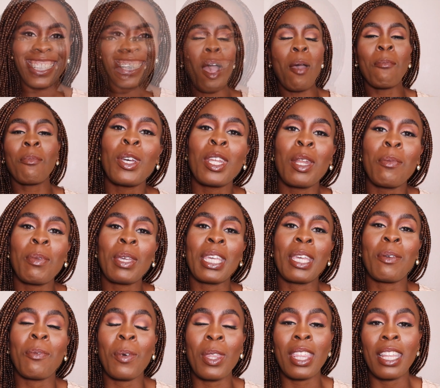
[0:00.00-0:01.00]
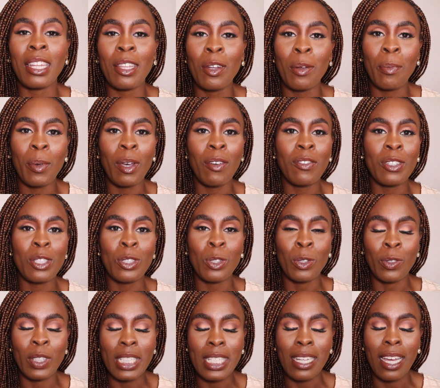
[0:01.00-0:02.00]
I'm going to begin with a little bit of
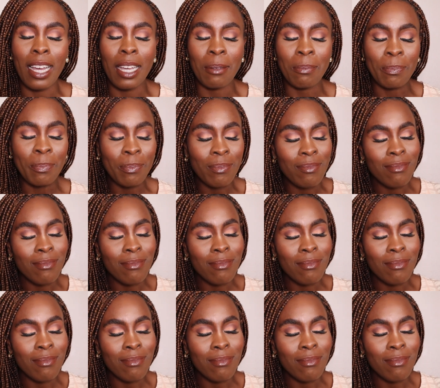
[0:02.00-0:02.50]
story time